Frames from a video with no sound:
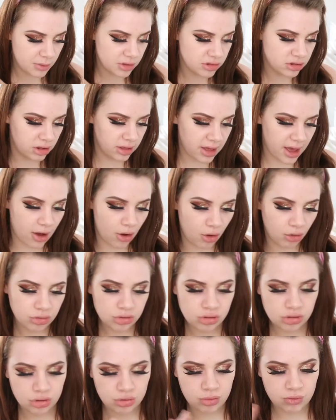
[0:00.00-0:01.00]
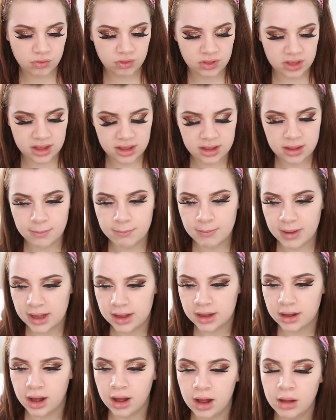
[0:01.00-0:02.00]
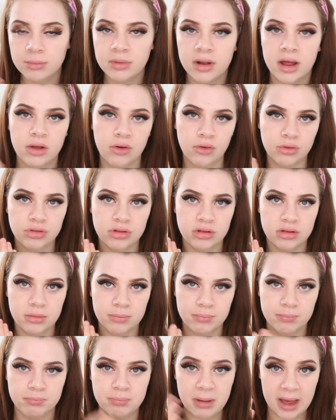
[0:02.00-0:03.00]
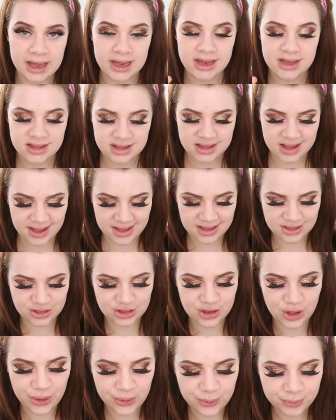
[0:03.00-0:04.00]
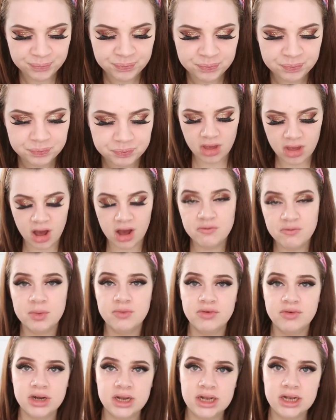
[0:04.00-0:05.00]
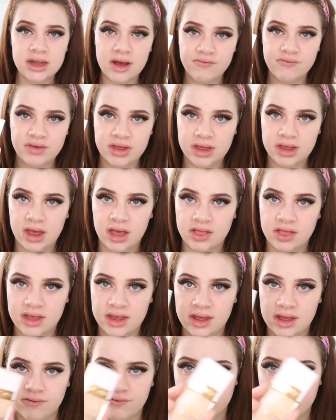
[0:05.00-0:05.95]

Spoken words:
So yeah, onto the makeup, like onto the base. So I've been really loving the